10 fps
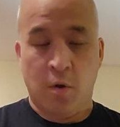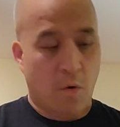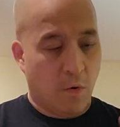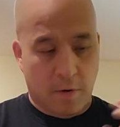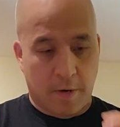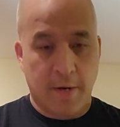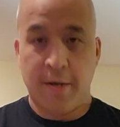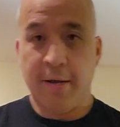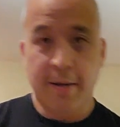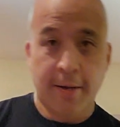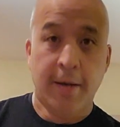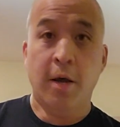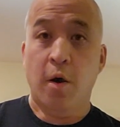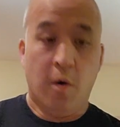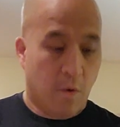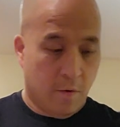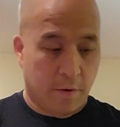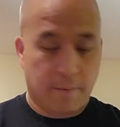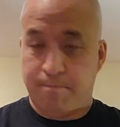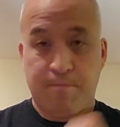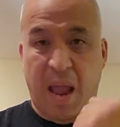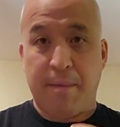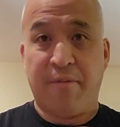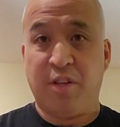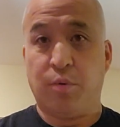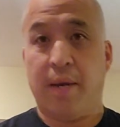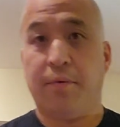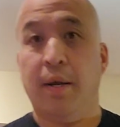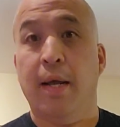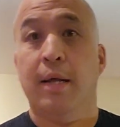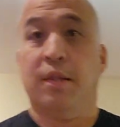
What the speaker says: or or a hammer fist, whatever.